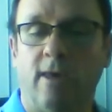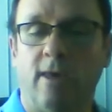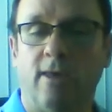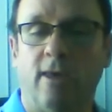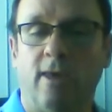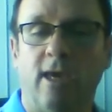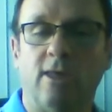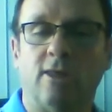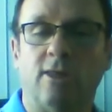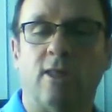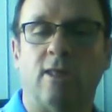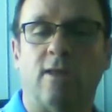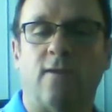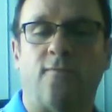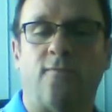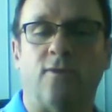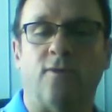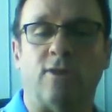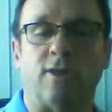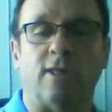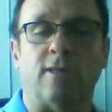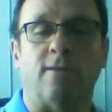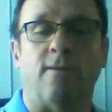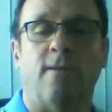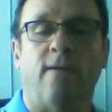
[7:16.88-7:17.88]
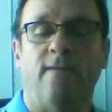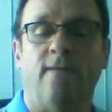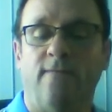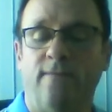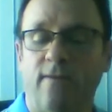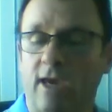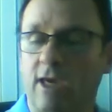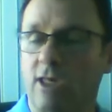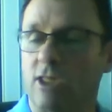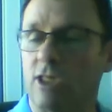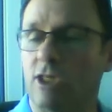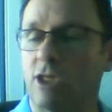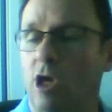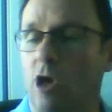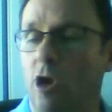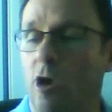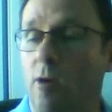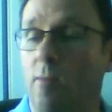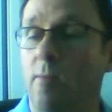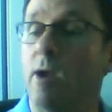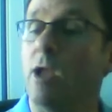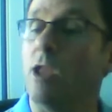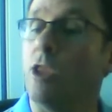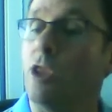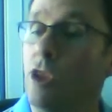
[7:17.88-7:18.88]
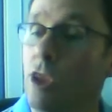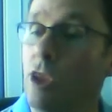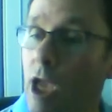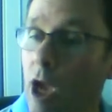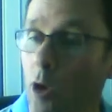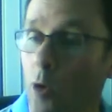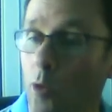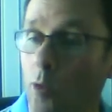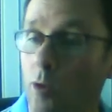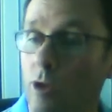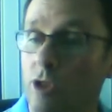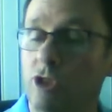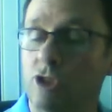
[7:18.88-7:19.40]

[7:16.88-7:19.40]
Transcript: Here's the differences. Fixed term, no.